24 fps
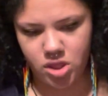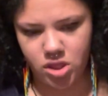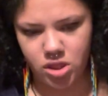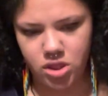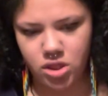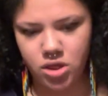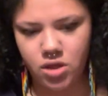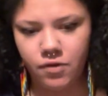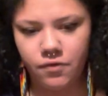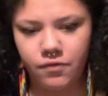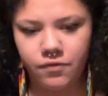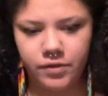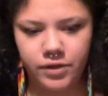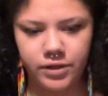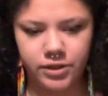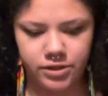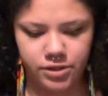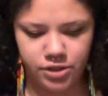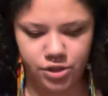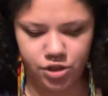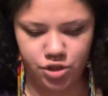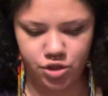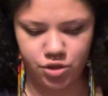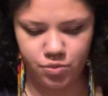the
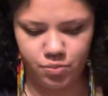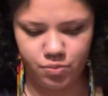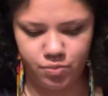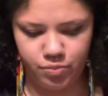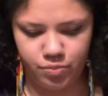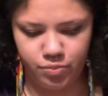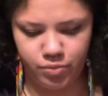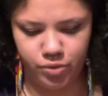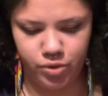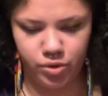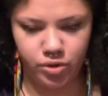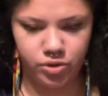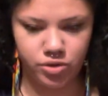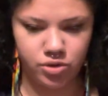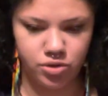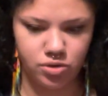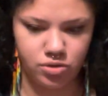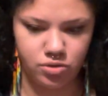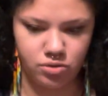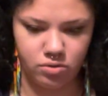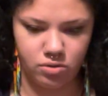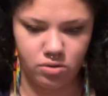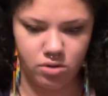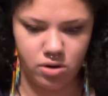vintage
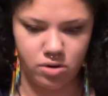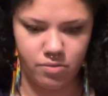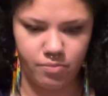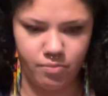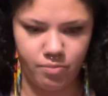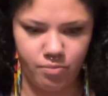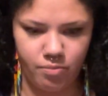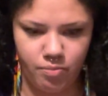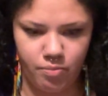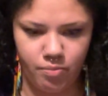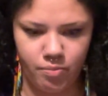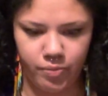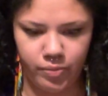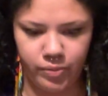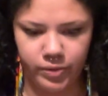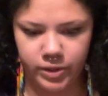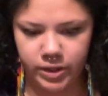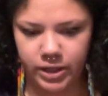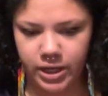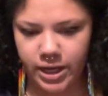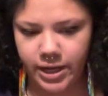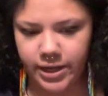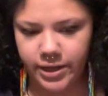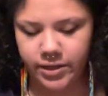bookstore, but
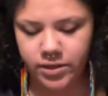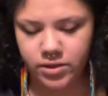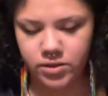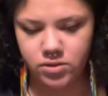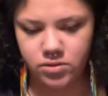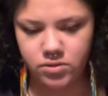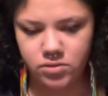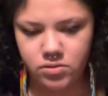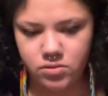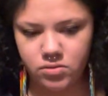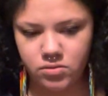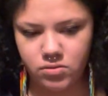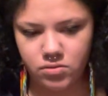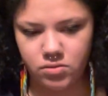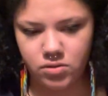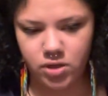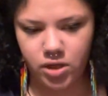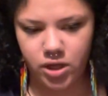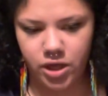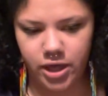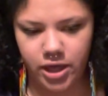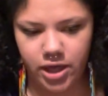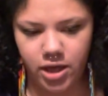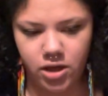I
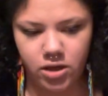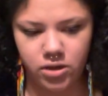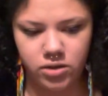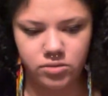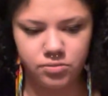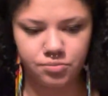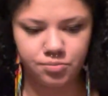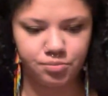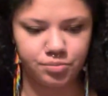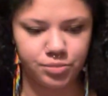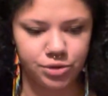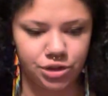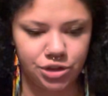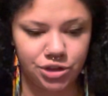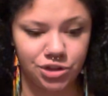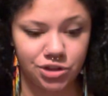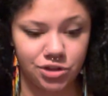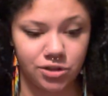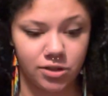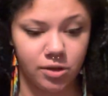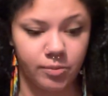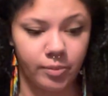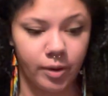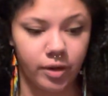can't be
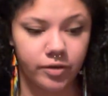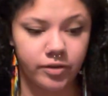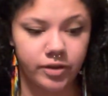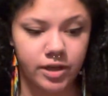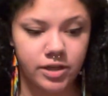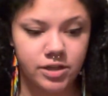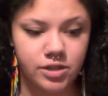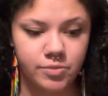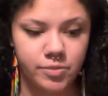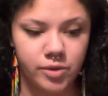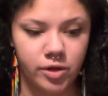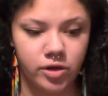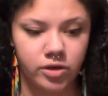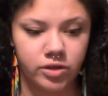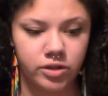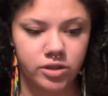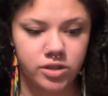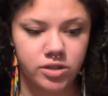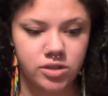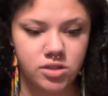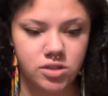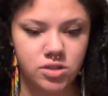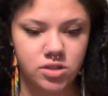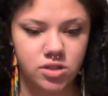sure about that, to be
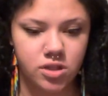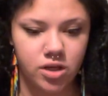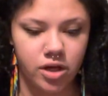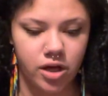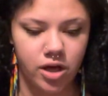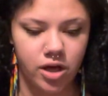honest.